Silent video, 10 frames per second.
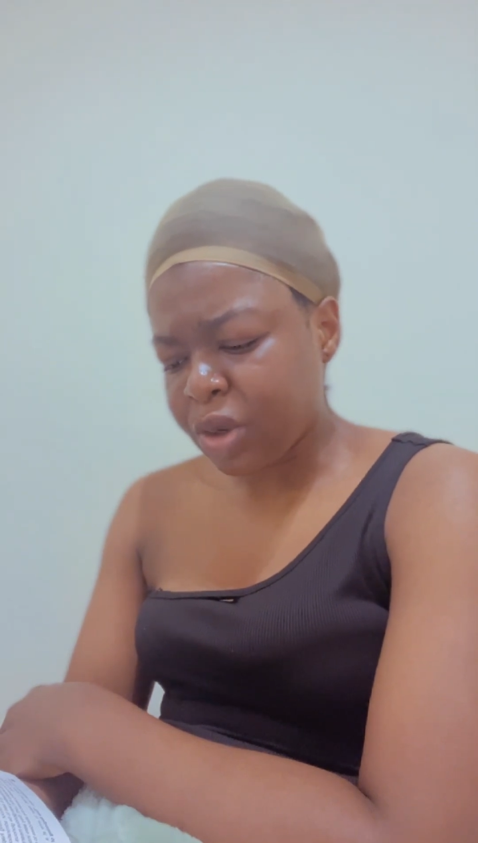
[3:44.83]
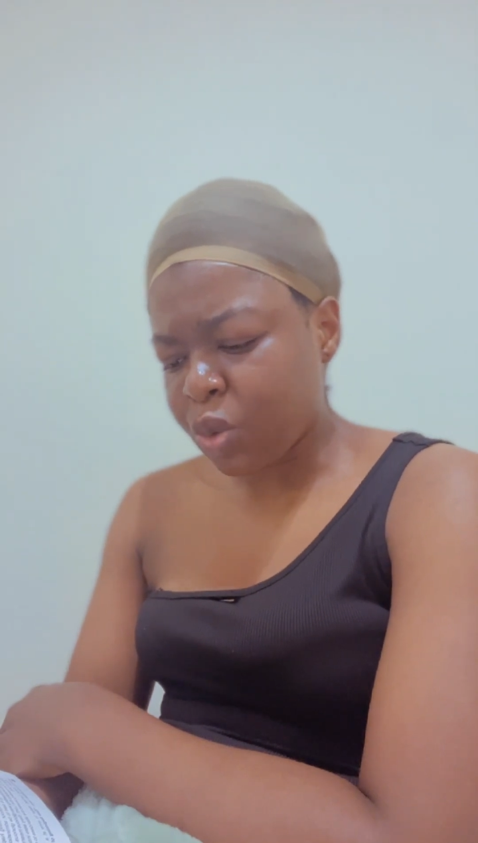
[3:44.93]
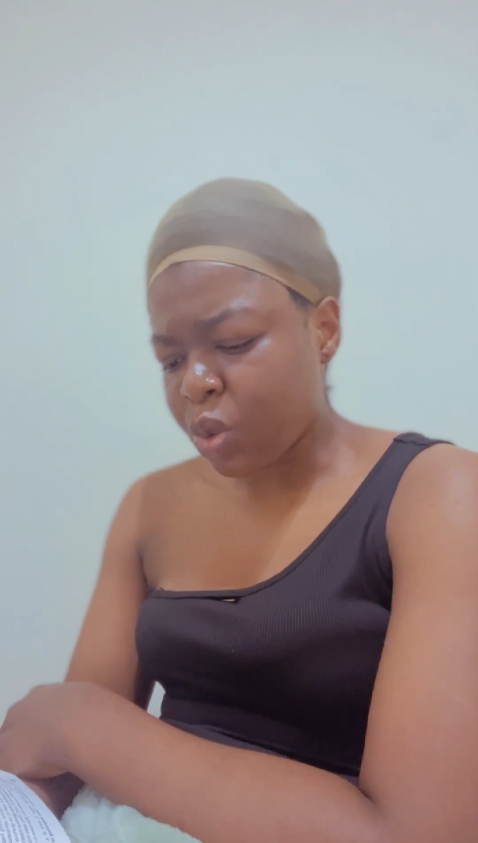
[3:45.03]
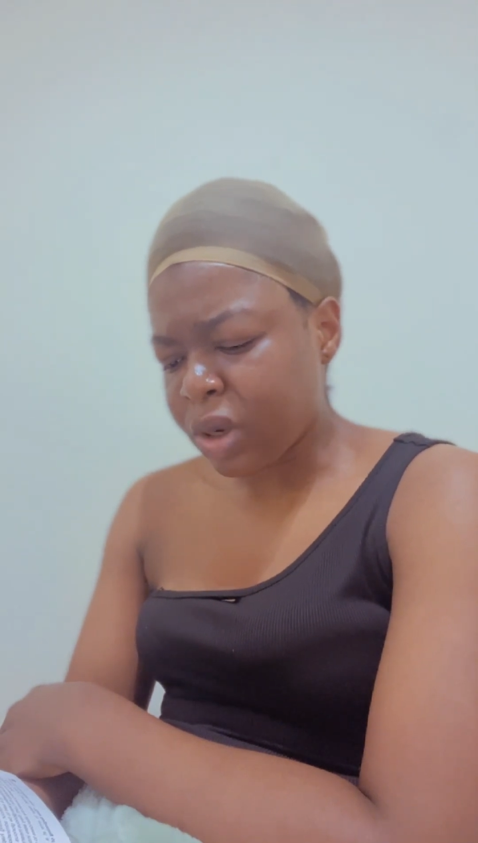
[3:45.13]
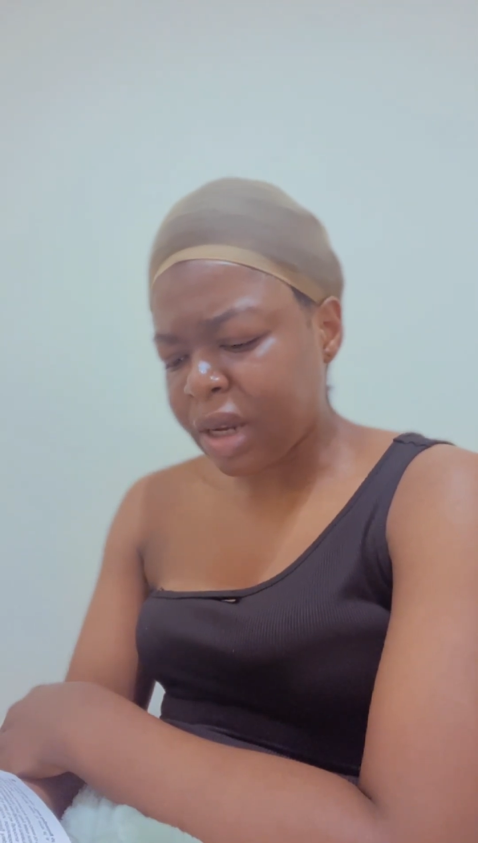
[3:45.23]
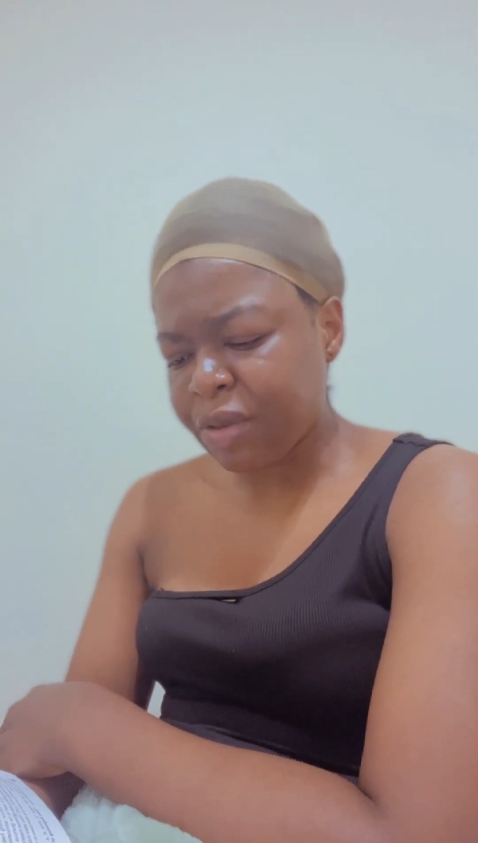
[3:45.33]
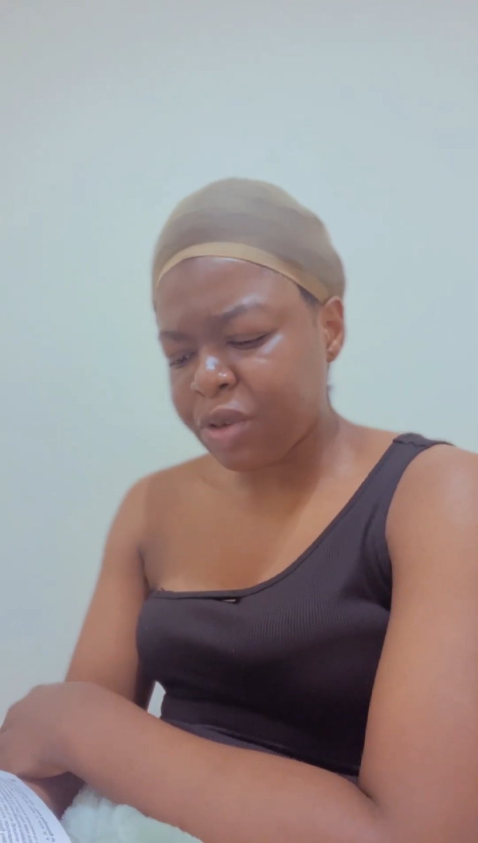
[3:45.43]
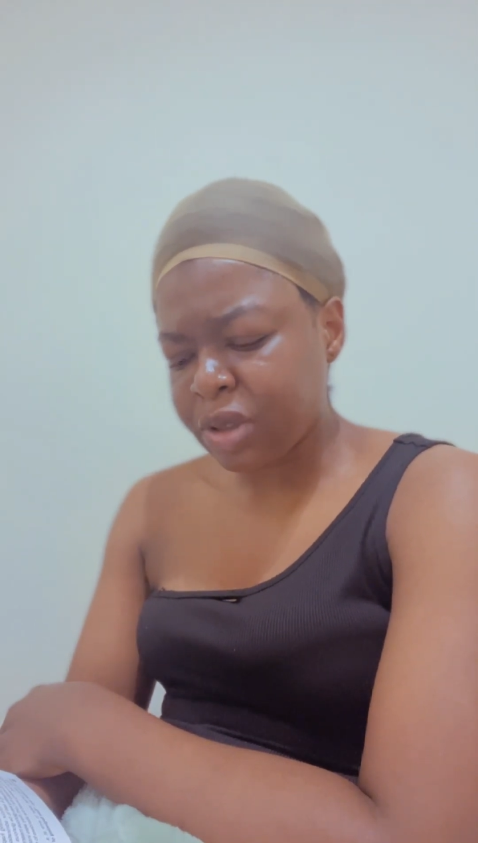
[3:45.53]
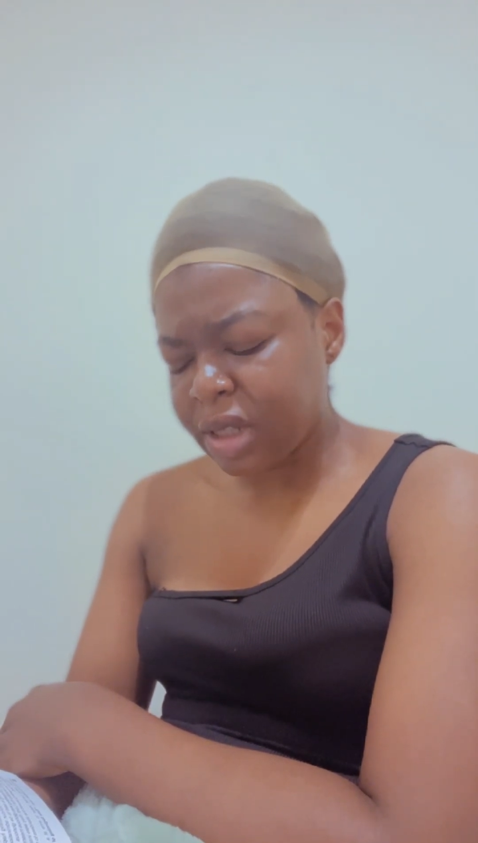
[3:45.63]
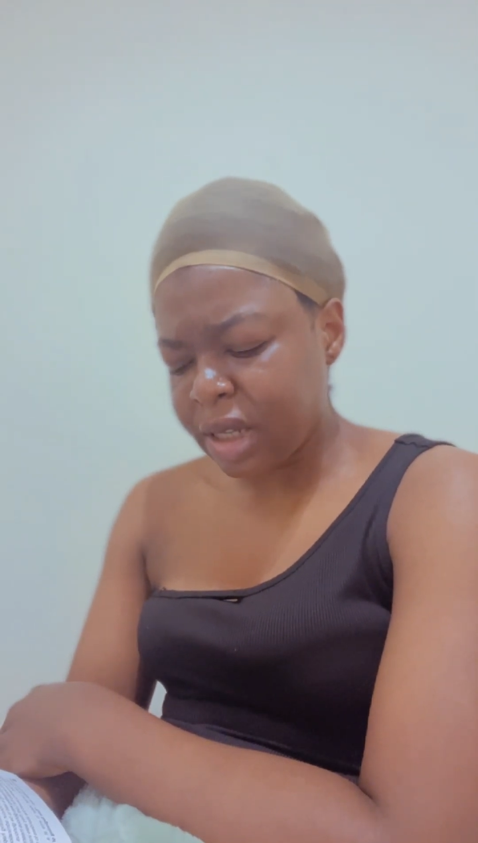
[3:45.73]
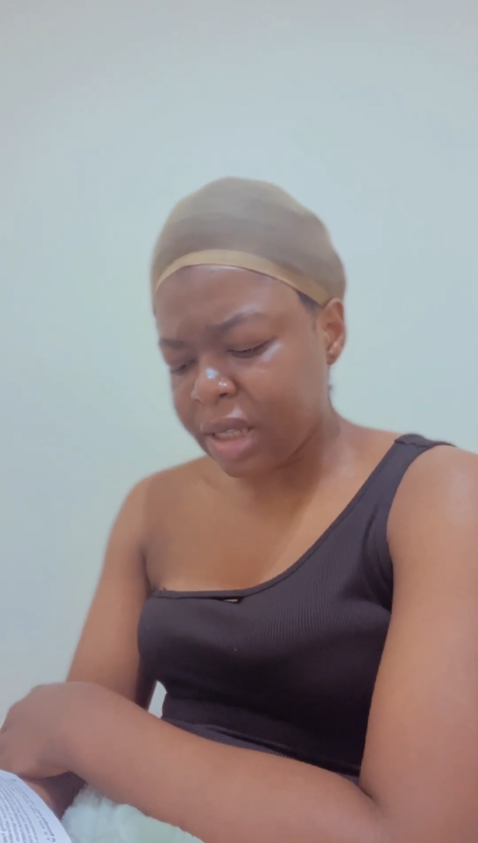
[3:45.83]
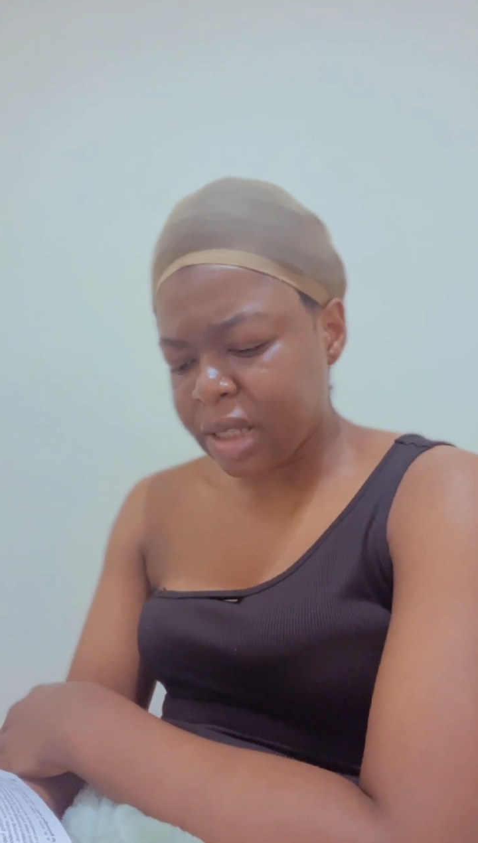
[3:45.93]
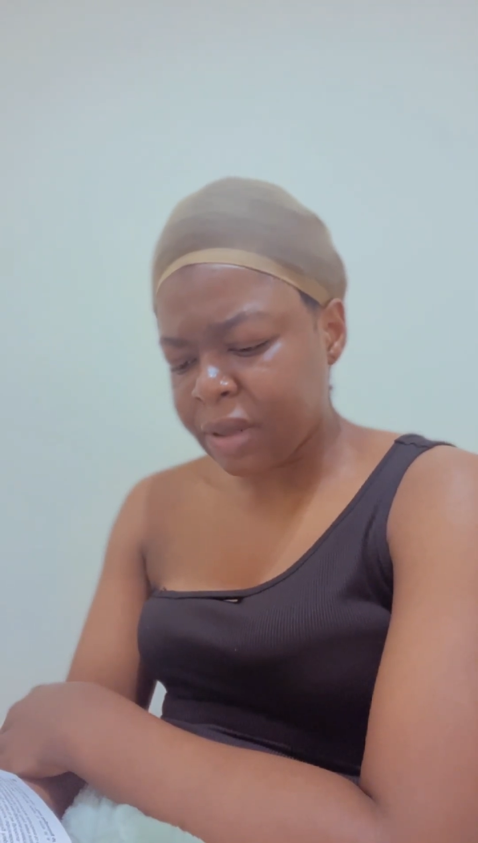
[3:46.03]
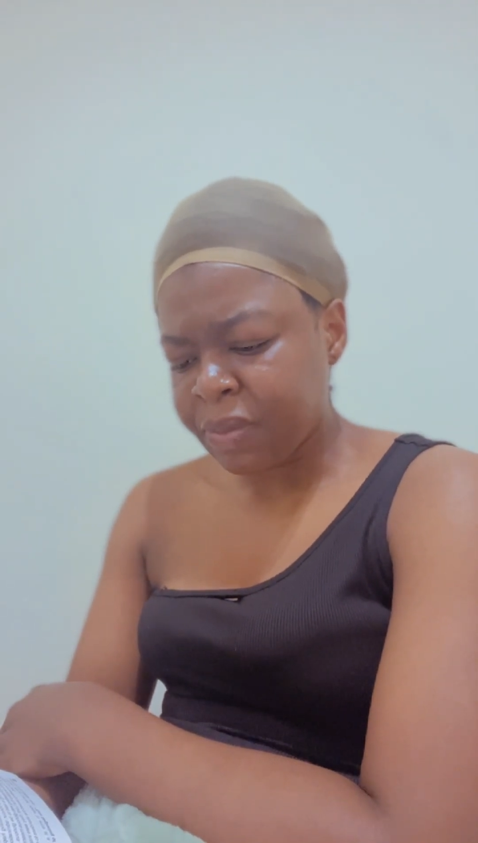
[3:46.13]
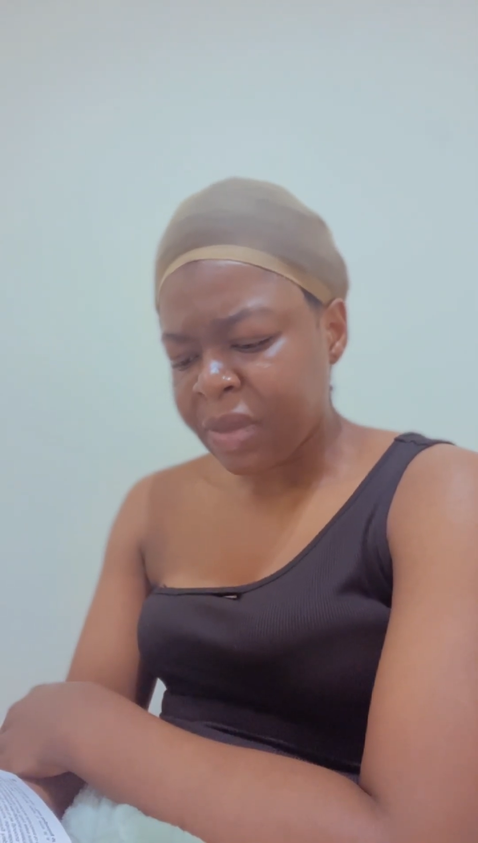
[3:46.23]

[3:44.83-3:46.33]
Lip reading: the wonderful deed